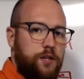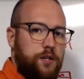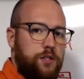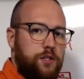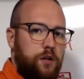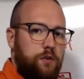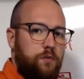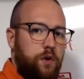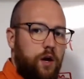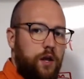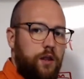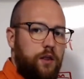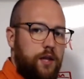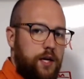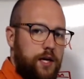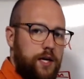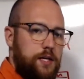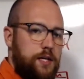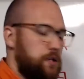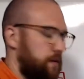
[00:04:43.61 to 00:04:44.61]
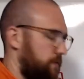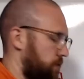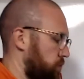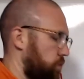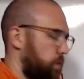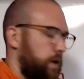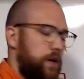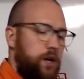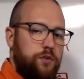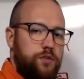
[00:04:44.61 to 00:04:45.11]
it's going to run these. If it's
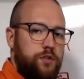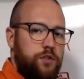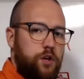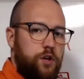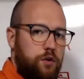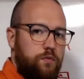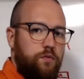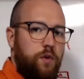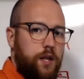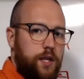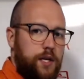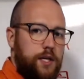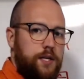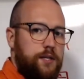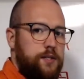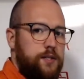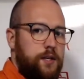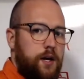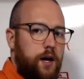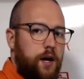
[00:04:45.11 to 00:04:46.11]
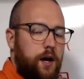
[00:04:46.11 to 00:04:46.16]
Windows, it could run these.